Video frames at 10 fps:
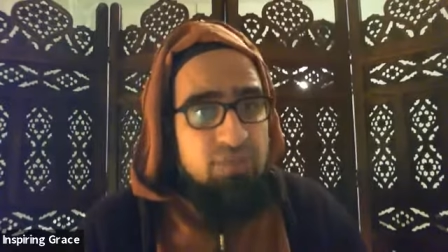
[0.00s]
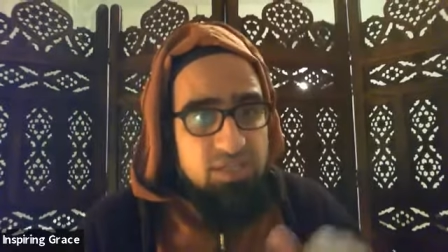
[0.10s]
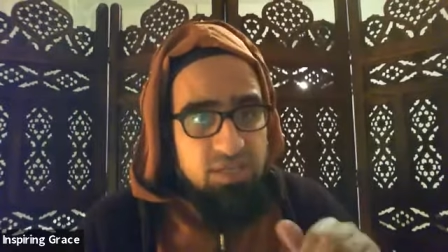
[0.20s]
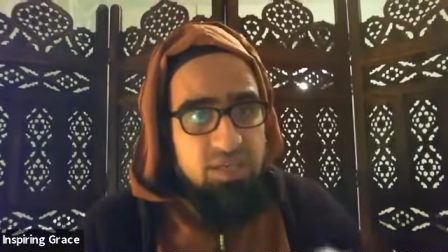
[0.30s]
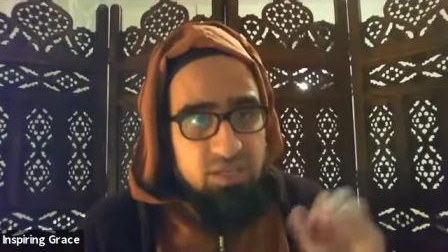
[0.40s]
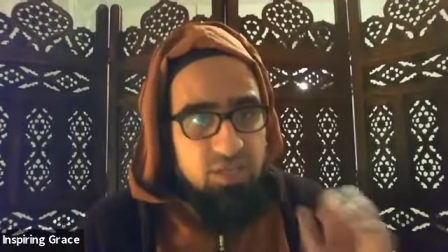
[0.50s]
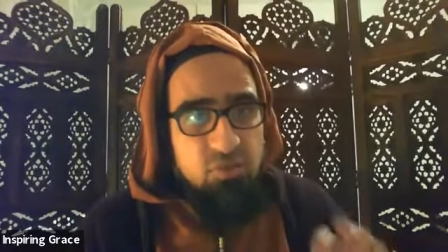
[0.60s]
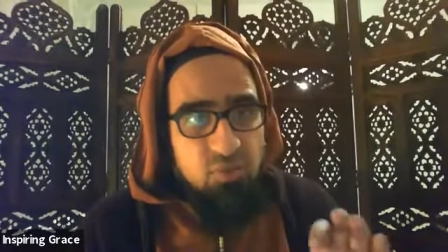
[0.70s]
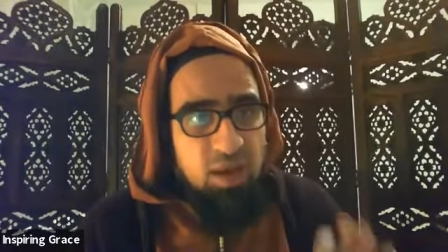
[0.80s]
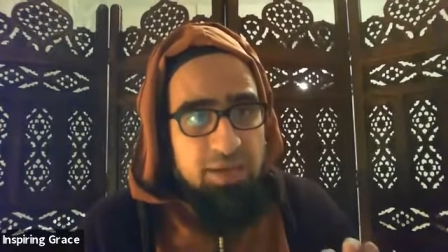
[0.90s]
these
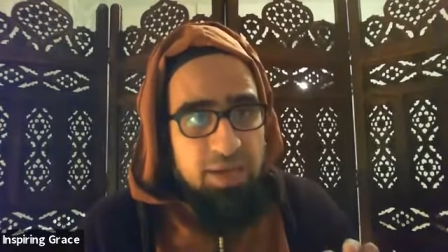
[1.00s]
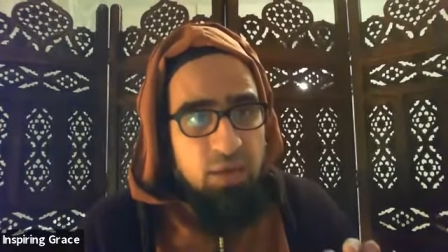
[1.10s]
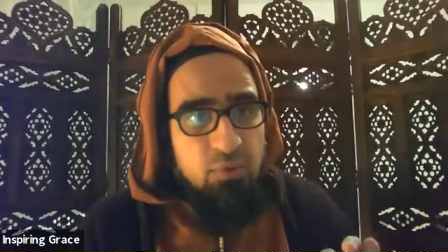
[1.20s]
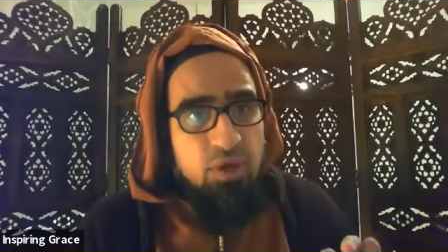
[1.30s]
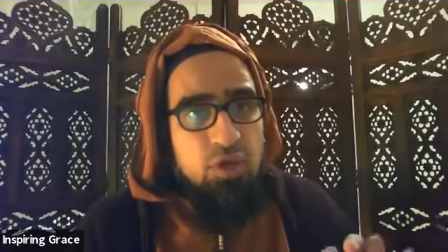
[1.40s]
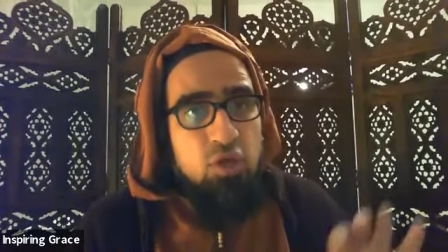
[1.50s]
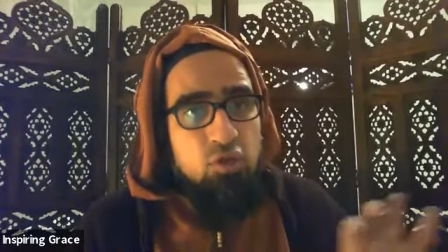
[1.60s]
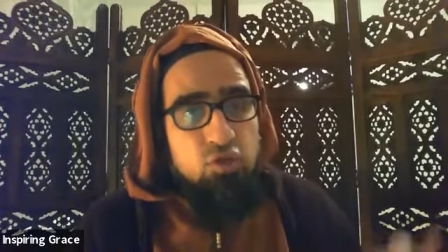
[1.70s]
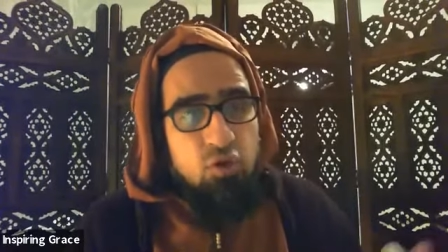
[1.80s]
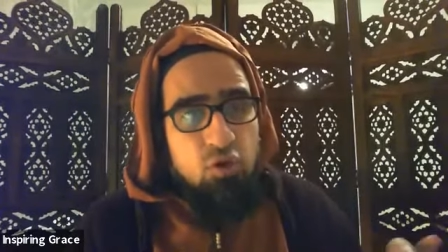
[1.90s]
statistics right now,
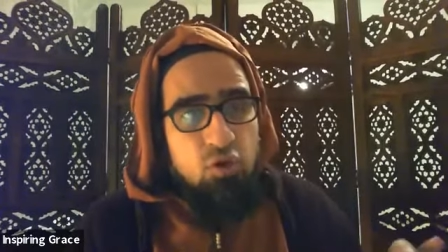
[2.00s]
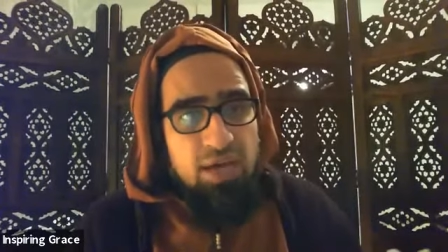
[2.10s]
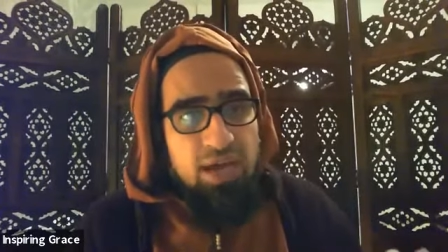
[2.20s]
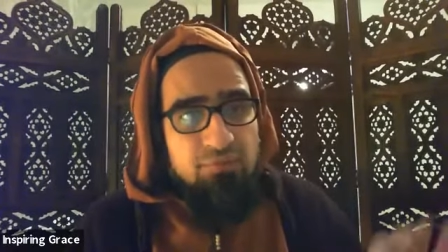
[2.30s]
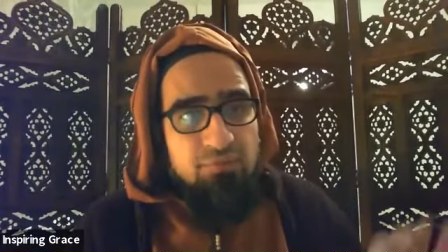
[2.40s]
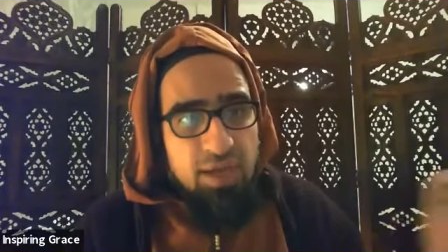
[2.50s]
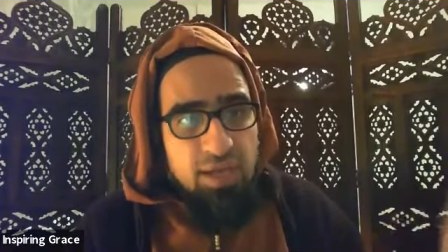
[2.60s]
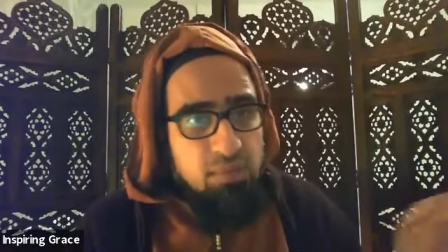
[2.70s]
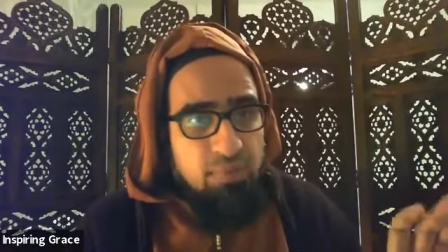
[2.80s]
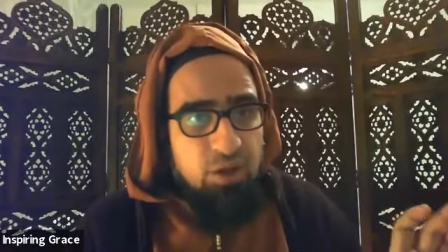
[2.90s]
you look at the
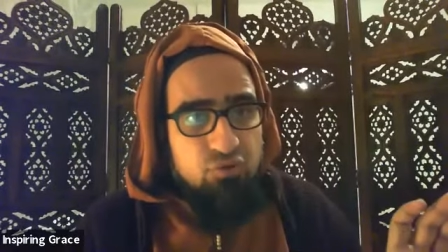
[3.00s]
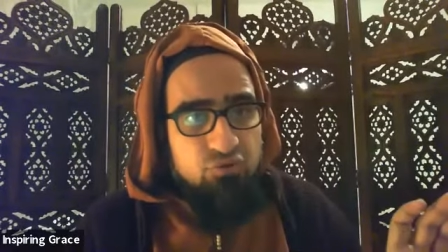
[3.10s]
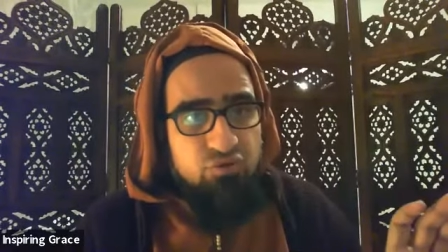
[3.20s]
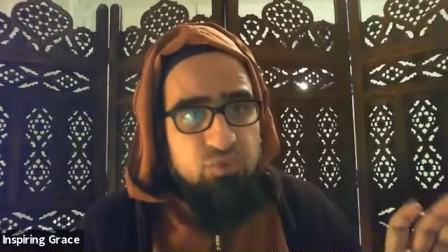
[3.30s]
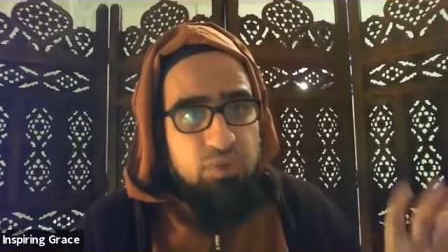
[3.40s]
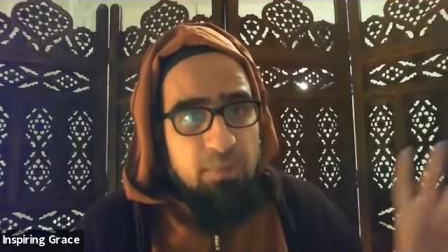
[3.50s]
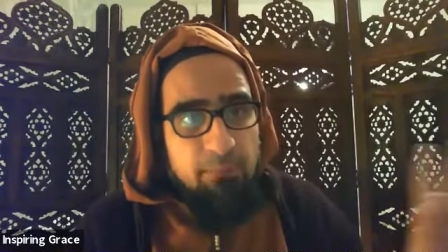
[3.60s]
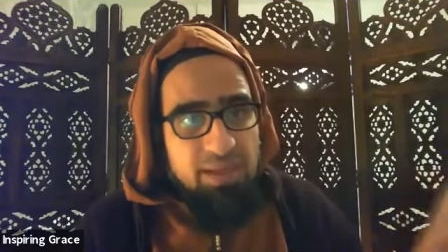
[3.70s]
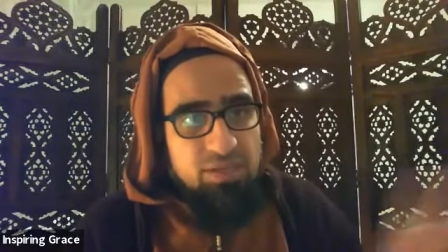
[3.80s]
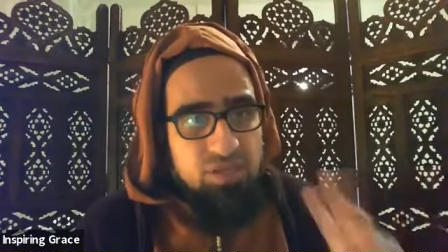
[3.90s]
early biographies when they
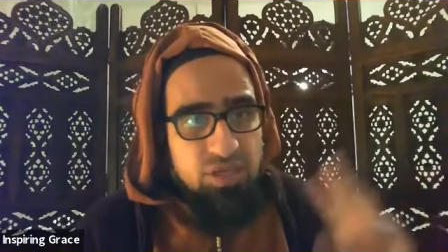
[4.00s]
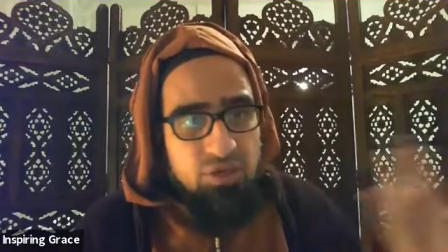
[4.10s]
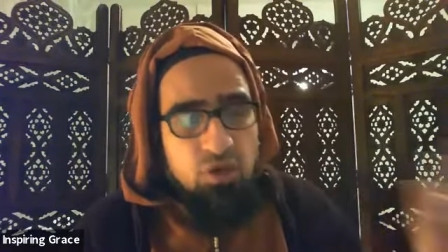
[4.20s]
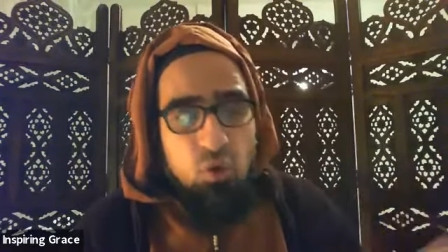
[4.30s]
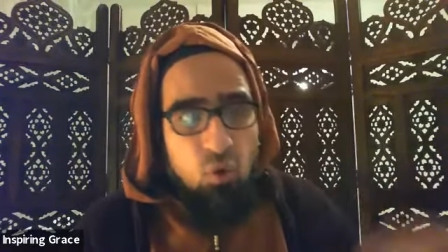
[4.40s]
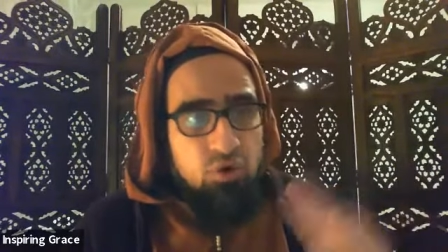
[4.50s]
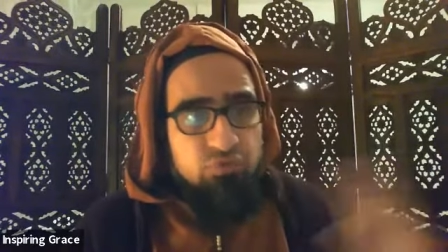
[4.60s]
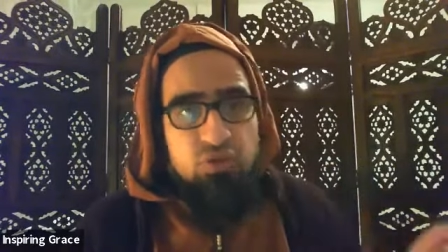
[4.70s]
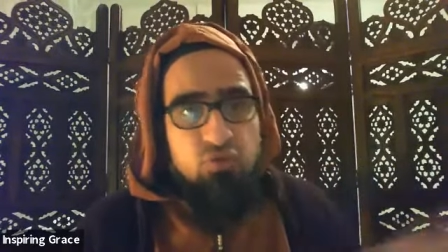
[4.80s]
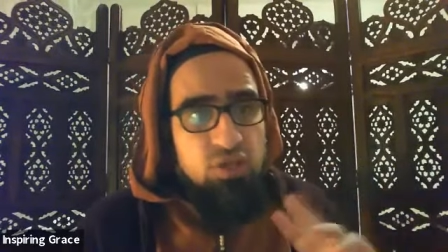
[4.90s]
mention all
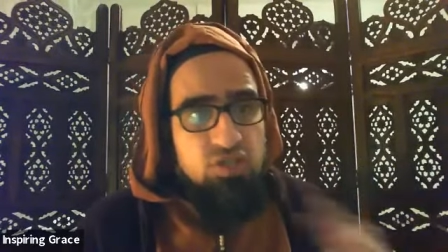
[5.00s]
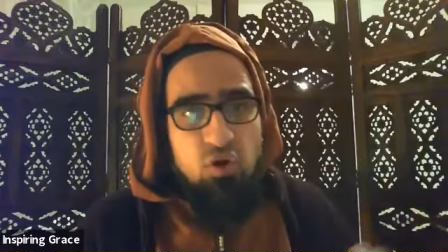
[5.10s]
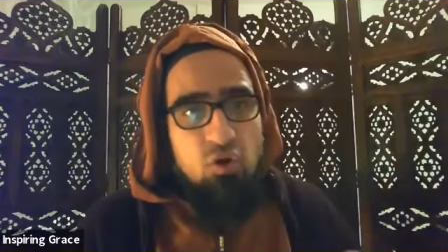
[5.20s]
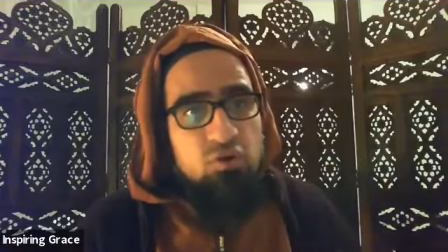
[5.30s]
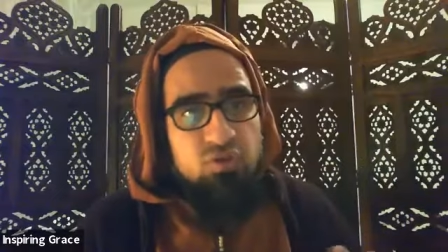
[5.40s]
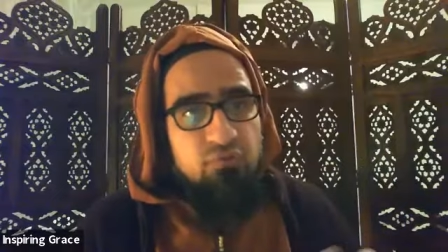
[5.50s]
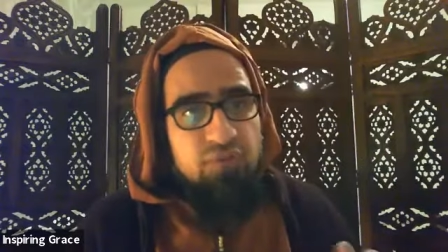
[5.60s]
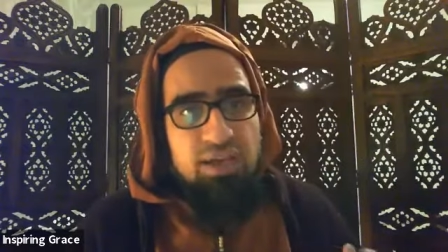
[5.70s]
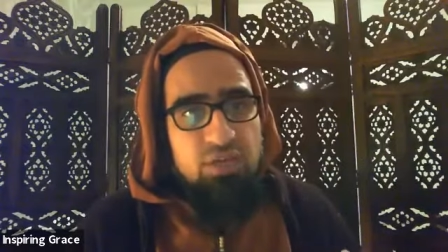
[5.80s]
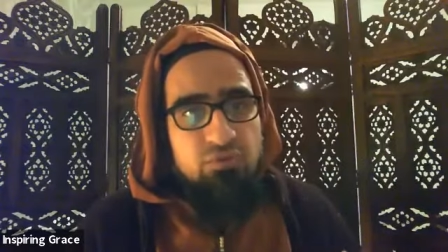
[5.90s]
of the great scholars of
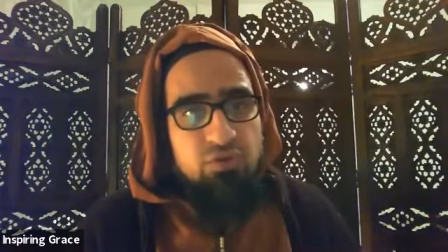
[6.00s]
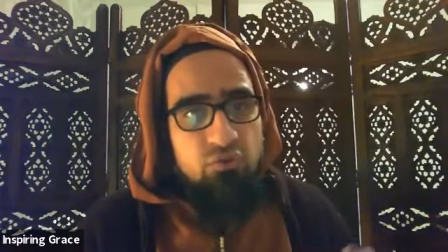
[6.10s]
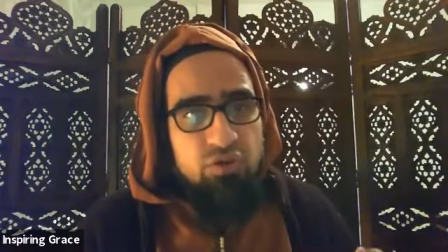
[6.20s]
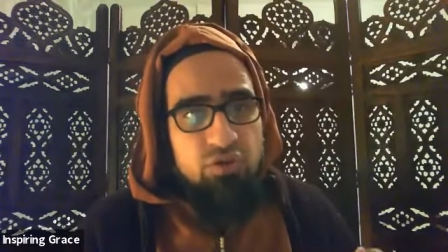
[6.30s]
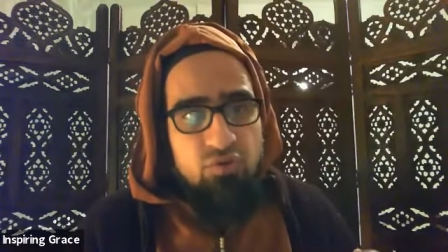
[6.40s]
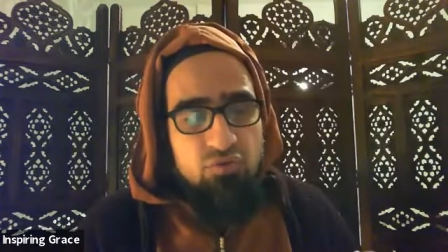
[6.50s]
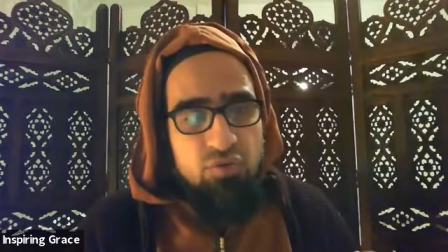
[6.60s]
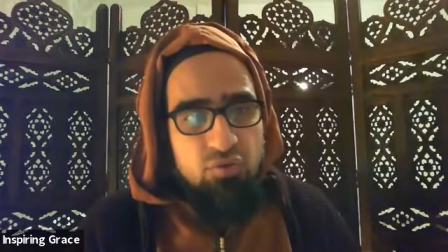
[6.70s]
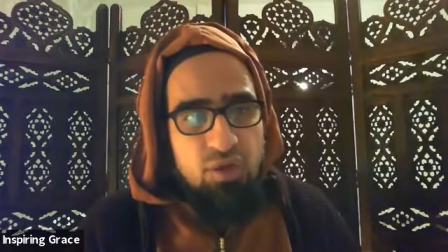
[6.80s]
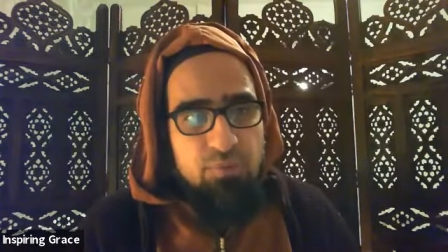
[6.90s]
that era, of the,
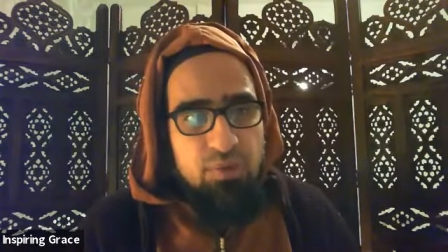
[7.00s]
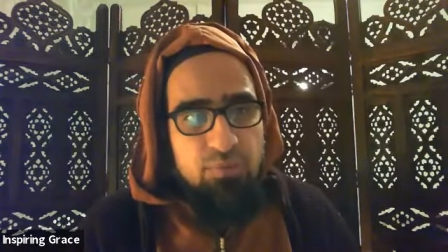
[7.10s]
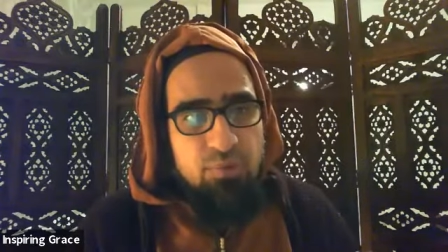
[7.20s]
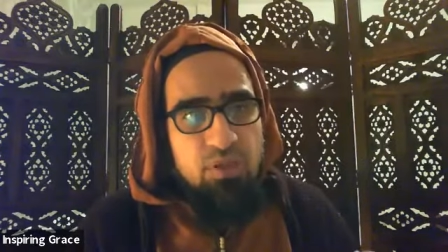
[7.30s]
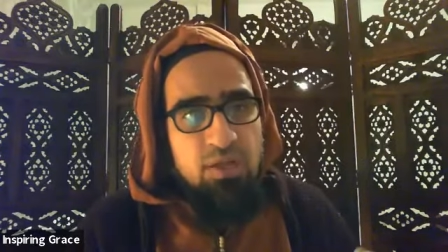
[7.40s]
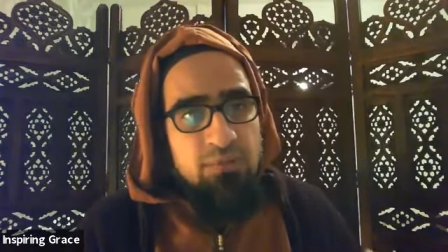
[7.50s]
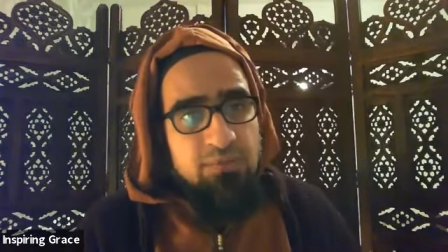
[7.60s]
the great people.